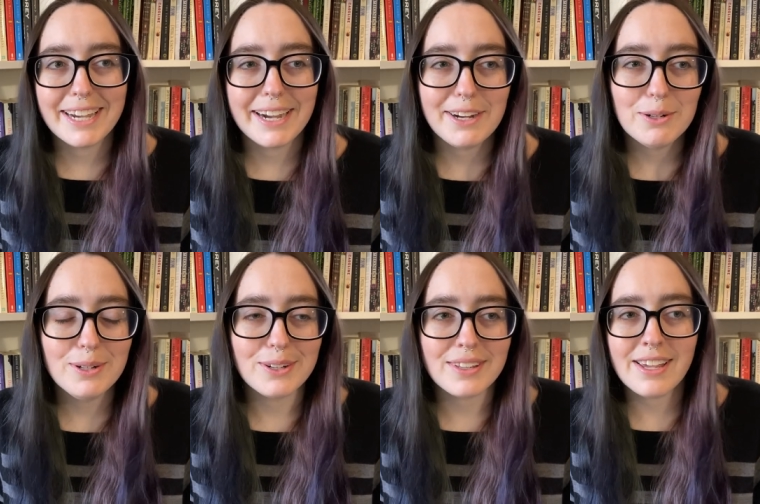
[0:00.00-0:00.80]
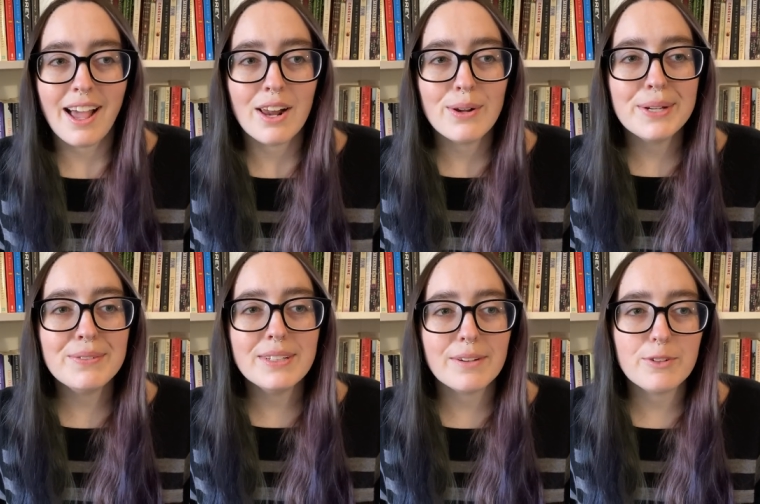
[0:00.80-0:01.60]
I don't know. Like I don't have
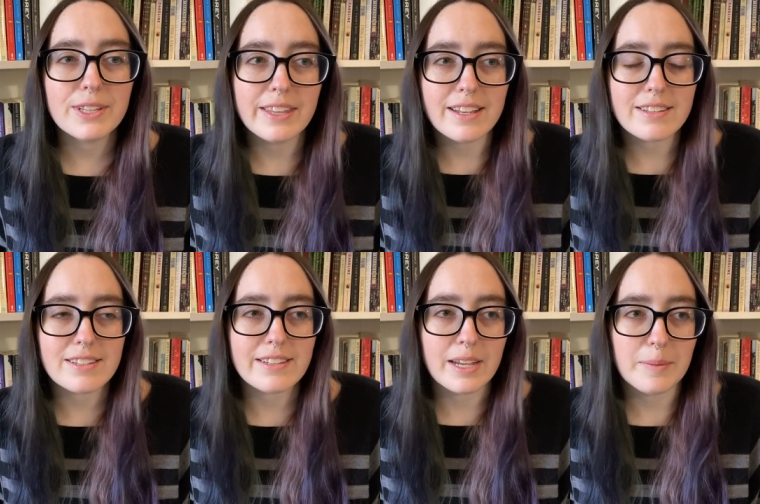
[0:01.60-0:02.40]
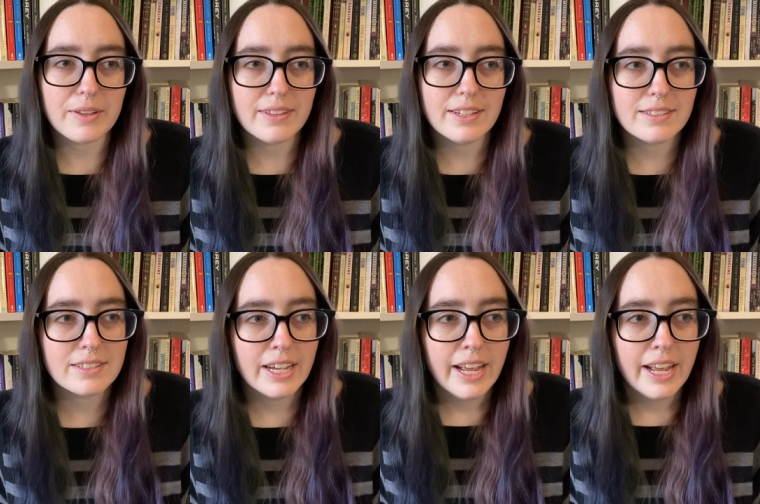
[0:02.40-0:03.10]
enough good things to say about this